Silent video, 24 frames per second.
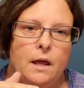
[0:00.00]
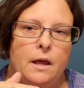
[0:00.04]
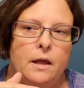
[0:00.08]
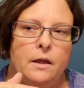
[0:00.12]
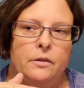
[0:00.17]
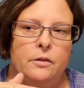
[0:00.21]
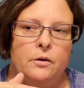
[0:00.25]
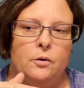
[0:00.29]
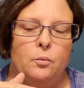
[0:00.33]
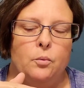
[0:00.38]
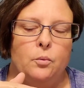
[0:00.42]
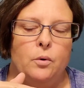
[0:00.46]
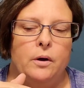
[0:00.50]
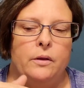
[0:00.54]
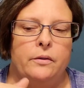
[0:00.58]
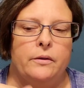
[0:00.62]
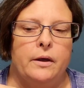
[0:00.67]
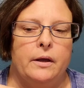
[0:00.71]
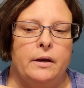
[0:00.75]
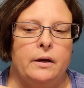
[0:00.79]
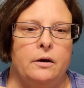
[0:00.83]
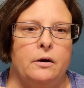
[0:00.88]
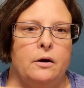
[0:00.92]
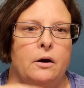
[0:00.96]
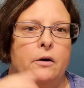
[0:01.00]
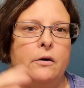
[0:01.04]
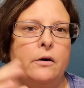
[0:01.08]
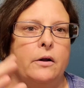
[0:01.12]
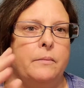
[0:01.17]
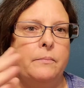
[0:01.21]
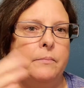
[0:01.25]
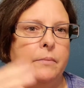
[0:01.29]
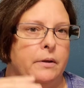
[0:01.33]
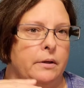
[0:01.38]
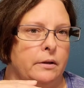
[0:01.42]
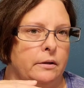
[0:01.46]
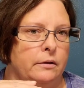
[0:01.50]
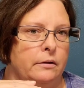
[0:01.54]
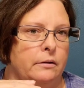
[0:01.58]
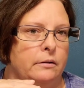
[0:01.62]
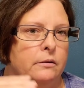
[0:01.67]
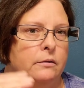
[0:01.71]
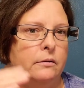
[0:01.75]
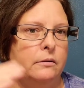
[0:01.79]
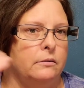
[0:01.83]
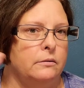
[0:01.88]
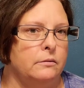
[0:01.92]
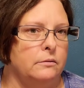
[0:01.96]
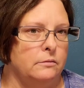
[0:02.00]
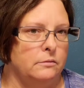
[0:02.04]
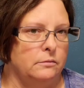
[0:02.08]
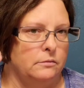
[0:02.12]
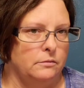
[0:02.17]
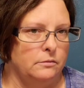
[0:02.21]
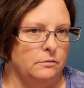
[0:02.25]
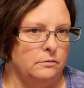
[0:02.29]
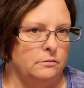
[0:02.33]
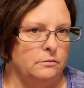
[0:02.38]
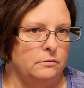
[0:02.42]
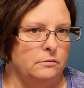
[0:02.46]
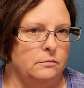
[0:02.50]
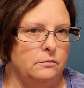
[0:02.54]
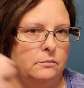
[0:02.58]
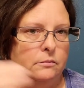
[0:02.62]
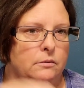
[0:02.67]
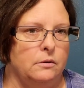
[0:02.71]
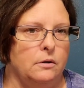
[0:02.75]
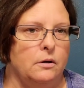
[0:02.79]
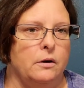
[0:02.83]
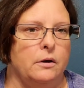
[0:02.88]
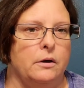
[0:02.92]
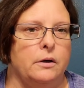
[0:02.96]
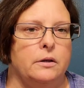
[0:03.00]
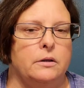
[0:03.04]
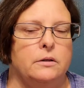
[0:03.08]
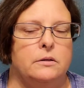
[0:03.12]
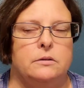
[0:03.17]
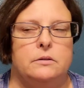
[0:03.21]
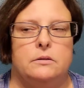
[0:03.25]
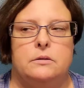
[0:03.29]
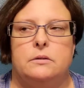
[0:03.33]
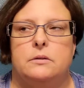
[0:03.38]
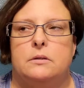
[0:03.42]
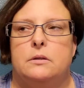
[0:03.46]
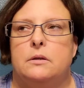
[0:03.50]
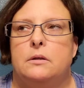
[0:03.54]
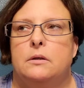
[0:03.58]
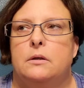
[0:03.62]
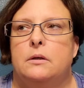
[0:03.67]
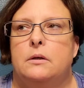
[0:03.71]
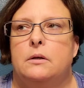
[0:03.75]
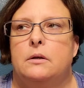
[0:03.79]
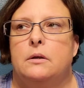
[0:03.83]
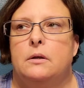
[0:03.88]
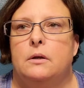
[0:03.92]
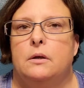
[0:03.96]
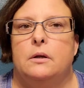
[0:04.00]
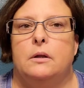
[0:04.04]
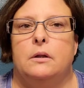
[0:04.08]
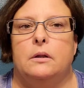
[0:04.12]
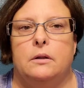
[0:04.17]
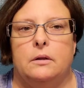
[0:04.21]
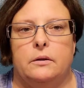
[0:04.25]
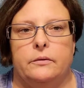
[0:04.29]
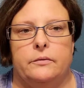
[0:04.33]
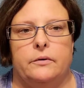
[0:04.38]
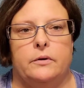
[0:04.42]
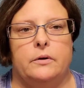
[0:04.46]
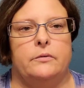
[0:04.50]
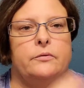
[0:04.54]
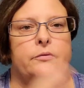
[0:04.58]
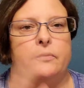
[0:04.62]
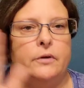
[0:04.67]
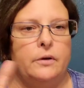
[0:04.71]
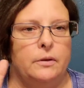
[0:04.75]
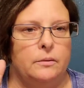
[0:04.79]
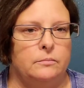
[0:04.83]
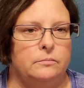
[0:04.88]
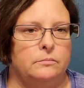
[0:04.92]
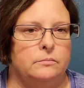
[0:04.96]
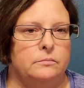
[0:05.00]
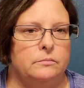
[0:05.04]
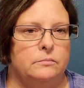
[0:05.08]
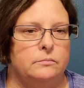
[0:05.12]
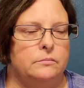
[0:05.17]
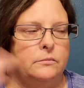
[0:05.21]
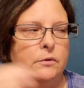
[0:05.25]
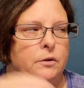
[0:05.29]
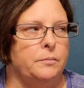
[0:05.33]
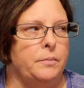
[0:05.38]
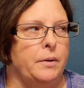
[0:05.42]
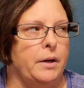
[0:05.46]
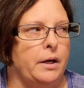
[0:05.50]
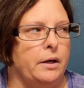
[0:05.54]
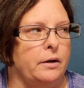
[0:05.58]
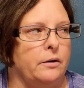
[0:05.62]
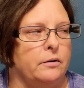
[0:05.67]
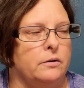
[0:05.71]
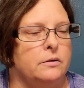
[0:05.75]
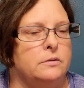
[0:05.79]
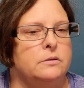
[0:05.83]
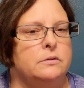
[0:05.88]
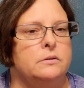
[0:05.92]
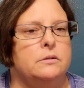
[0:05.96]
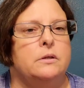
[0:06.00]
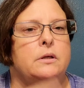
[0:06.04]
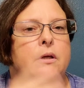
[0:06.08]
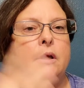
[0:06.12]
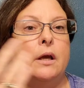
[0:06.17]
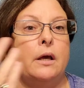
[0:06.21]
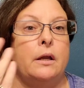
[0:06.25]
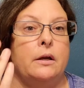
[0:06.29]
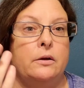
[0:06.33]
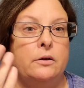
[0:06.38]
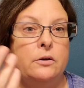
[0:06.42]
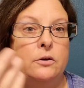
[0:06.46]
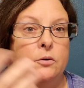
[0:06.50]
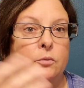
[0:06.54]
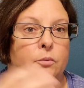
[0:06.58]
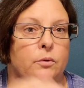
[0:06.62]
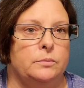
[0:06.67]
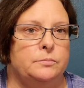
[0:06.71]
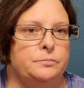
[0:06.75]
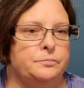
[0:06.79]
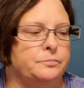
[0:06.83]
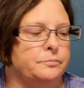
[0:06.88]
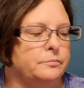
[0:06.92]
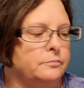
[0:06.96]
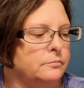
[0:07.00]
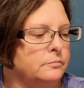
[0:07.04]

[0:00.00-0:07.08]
and the one that had already been on his liver from the pancreas, he had a new one.